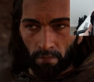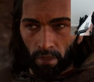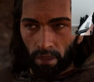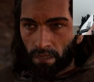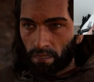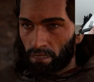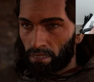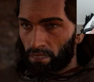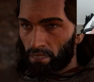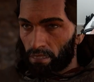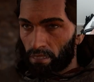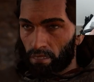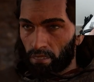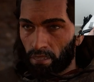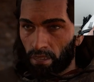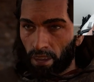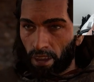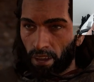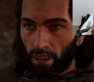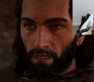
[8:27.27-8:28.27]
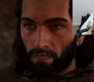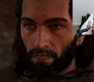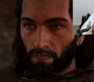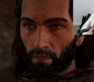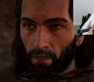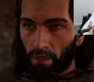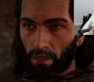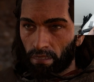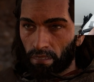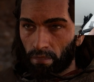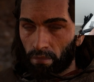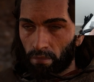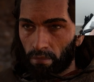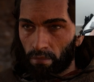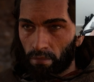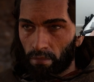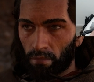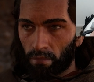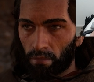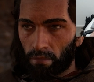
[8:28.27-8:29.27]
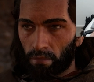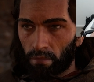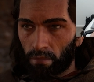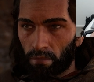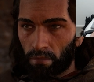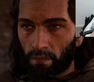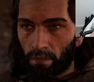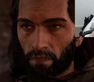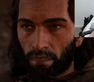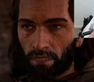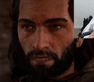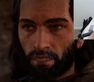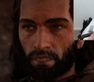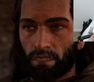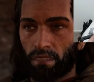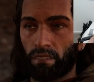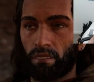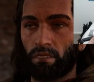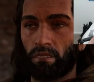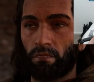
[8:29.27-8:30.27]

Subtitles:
What does it say, Sigurd? Does it